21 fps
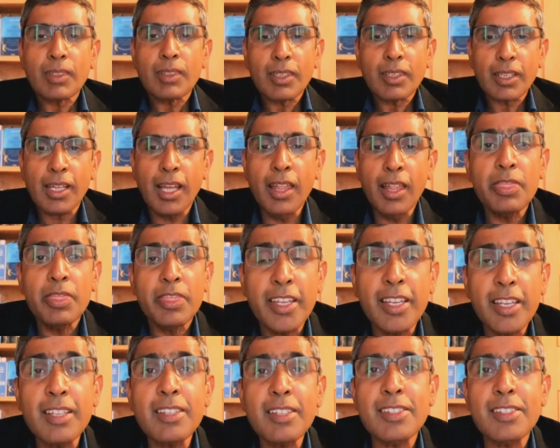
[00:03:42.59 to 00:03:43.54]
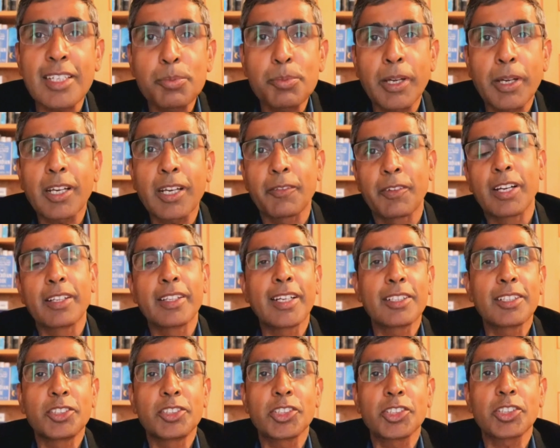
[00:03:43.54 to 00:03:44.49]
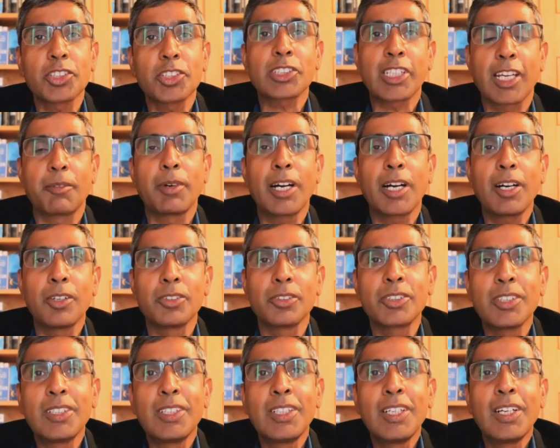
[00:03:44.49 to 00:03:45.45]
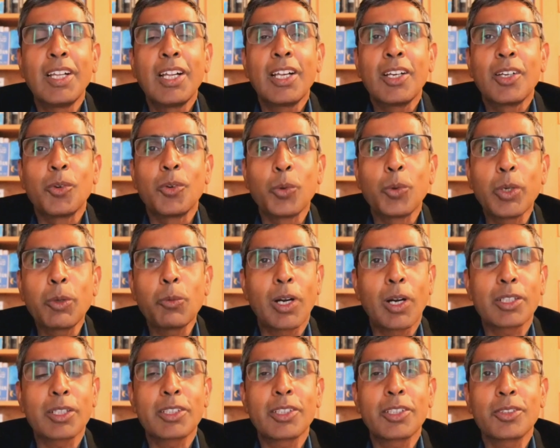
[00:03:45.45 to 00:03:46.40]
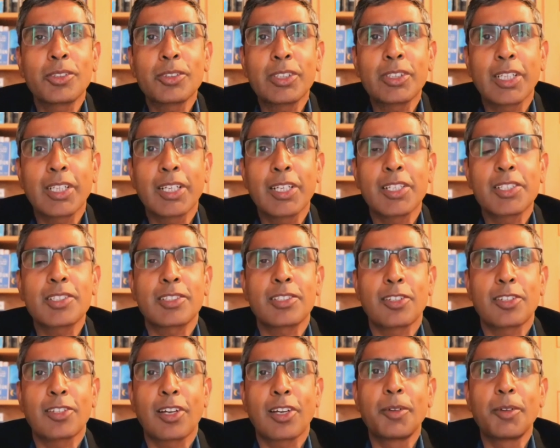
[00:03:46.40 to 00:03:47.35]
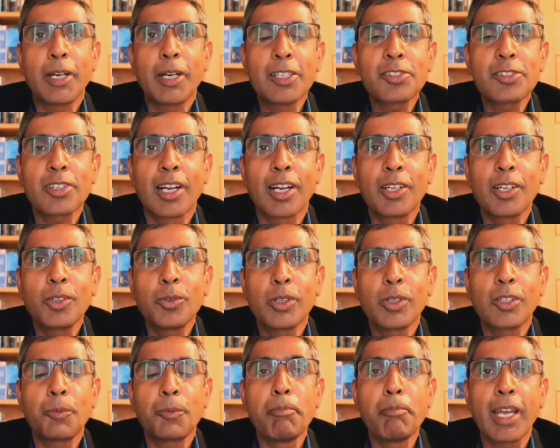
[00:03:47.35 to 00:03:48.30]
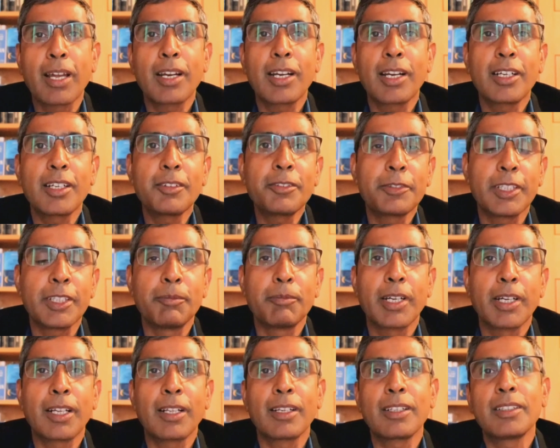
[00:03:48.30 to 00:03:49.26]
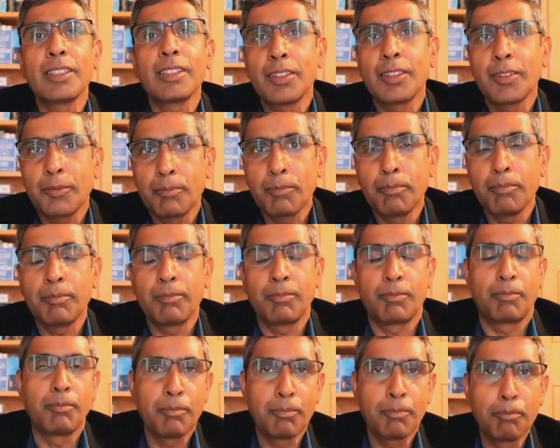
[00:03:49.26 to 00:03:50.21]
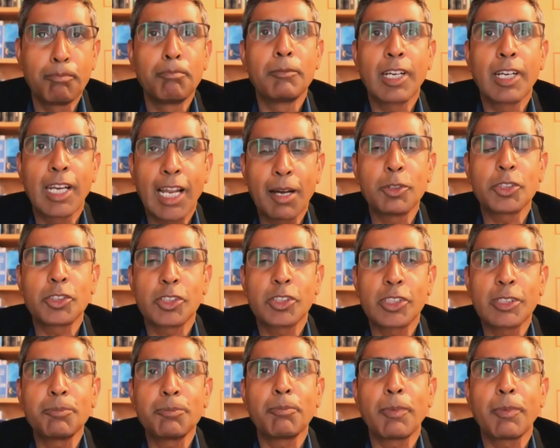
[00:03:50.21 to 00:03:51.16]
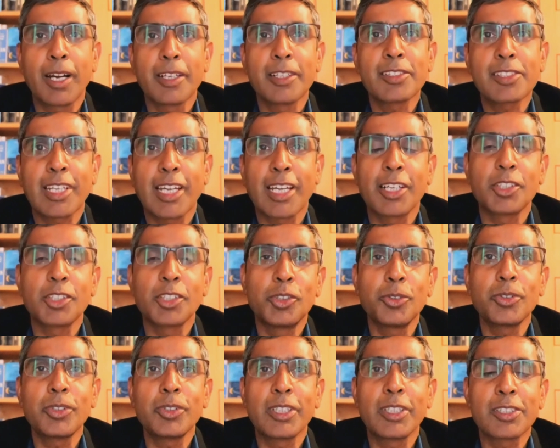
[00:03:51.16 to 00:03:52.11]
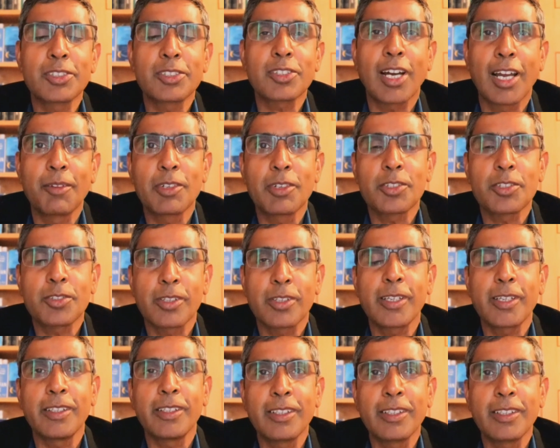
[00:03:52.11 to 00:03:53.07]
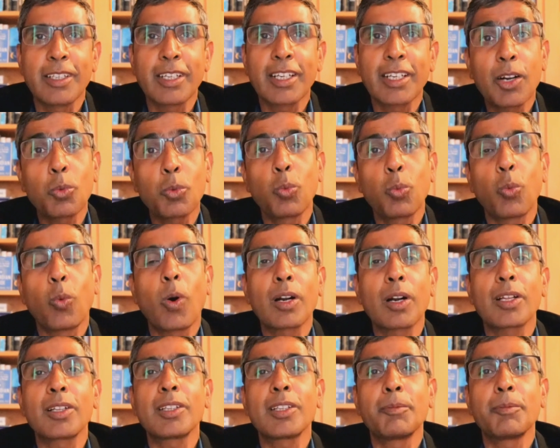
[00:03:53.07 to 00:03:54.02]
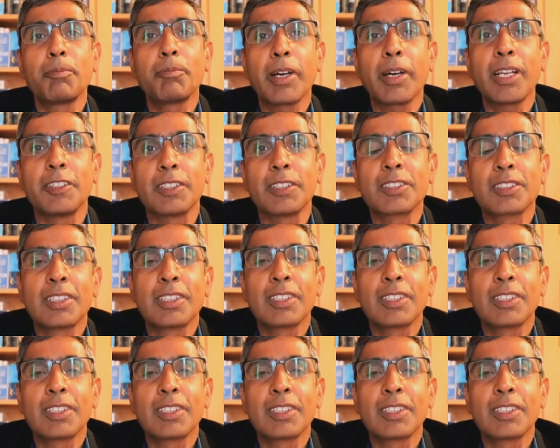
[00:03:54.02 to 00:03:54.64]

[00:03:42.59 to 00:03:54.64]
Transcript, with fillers: in this experiment that just came out, we wanted to test side by side whether male and female laboratory mice can do this time restricted eating and what are the benefits